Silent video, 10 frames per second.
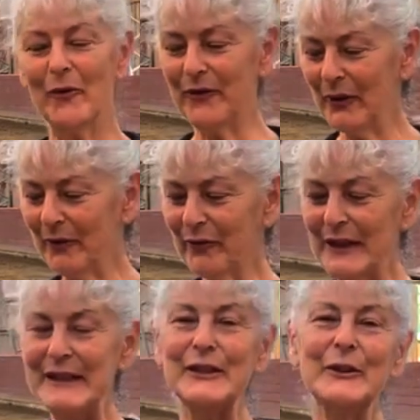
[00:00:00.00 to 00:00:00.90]
feel free
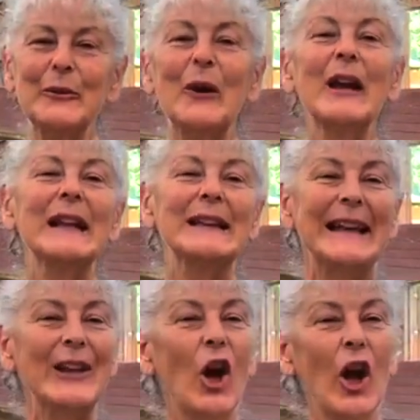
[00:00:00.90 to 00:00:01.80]
to click
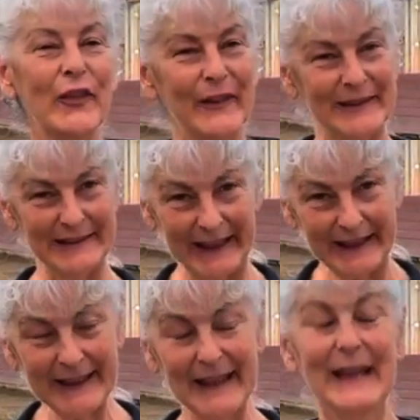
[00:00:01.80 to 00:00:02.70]
on the link
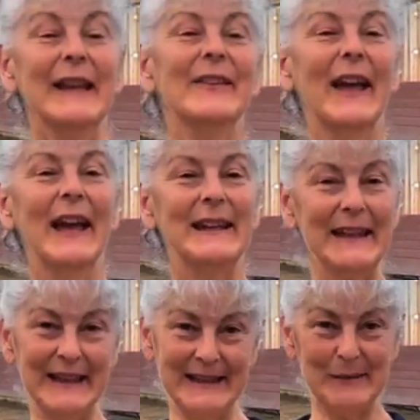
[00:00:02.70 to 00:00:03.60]
that
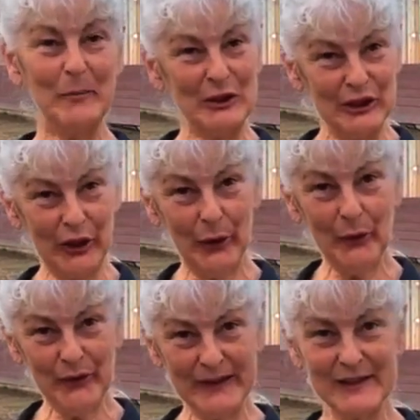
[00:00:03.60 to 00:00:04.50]
is below
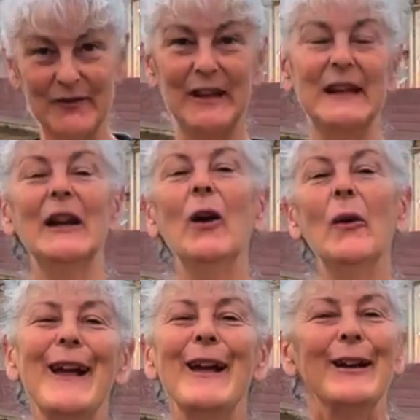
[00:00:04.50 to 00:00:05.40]
this video.
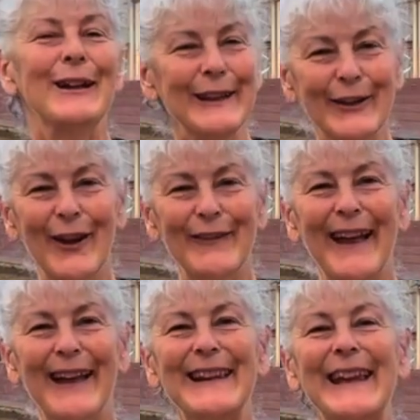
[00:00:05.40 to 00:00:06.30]
Click on
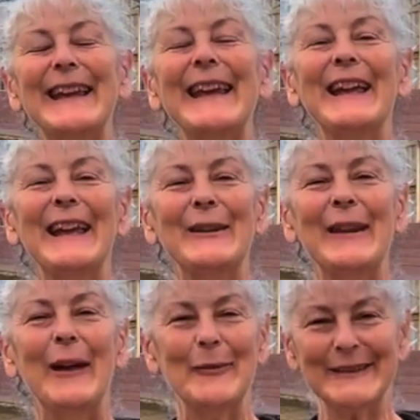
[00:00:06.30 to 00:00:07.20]
that link and
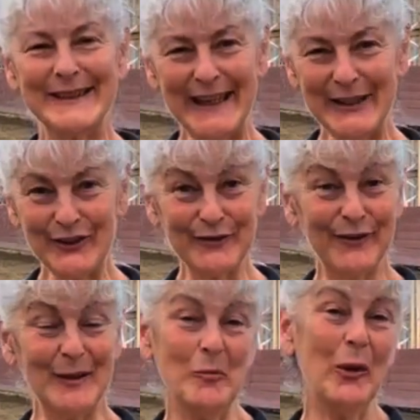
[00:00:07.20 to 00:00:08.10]
that will take you to
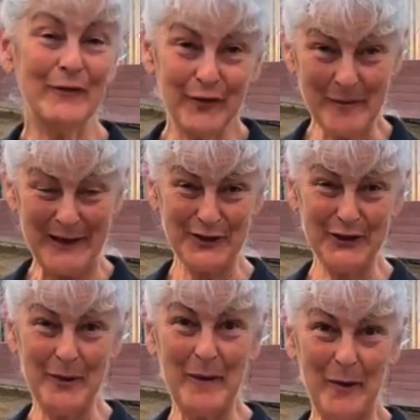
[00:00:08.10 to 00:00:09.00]
find more information
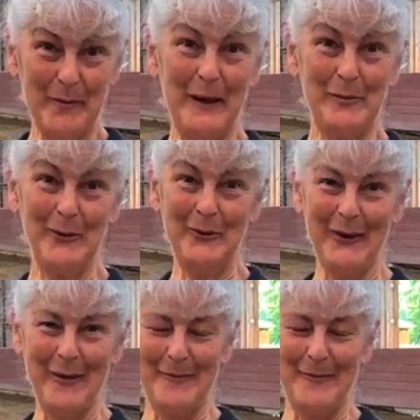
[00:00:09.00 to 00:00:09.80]
about my program.